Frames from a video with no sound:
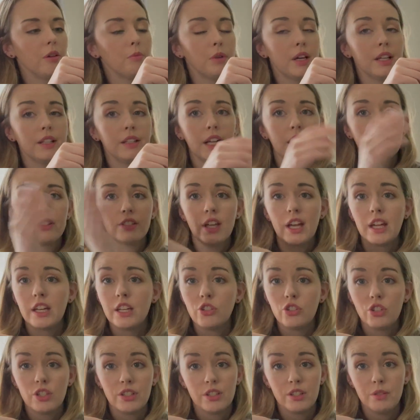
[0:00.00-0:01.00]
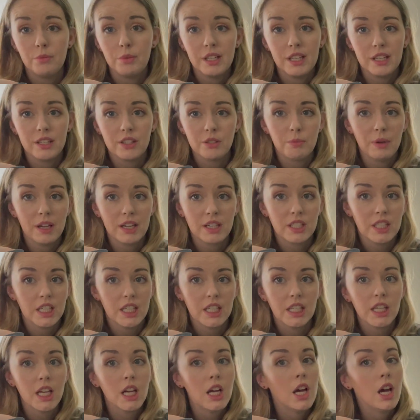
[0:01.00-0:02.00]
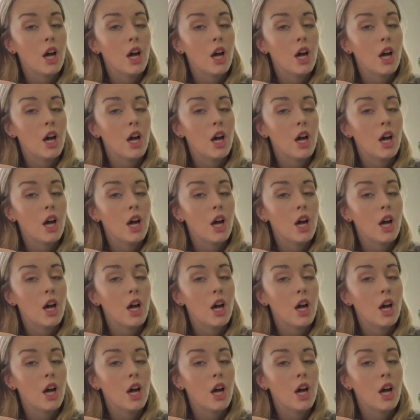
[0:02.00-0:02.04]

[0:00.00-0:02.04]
and that's kind of just to be expected.